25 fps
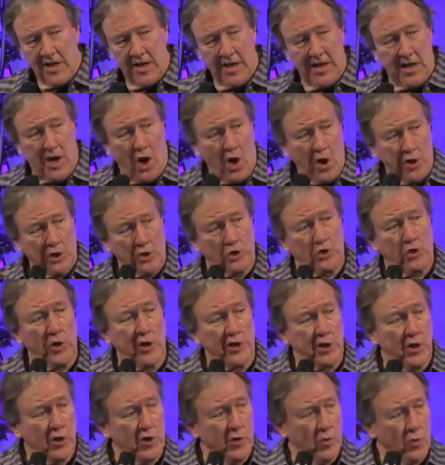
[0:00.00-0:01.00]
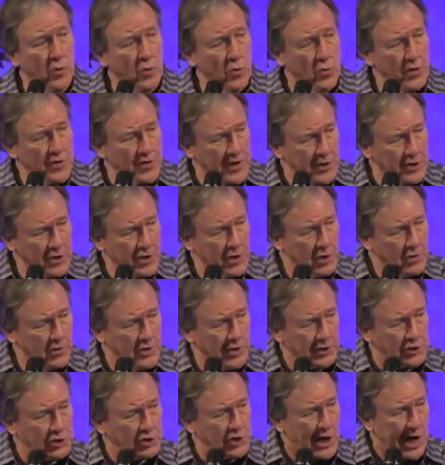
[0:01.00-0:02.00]
it ought to trigger within you
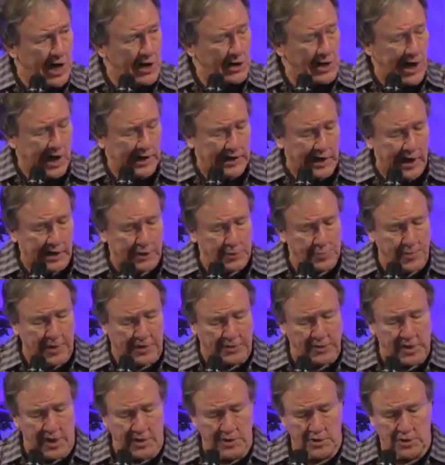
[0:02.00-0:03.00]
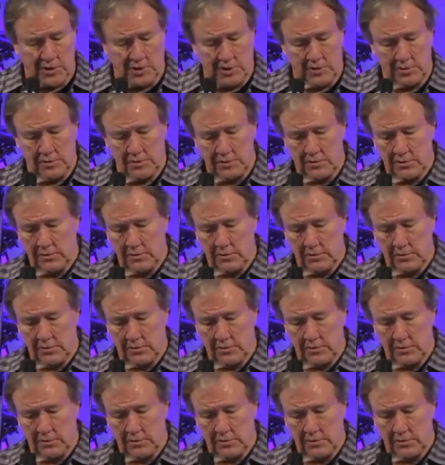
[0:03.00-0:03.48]
this childlike expectation.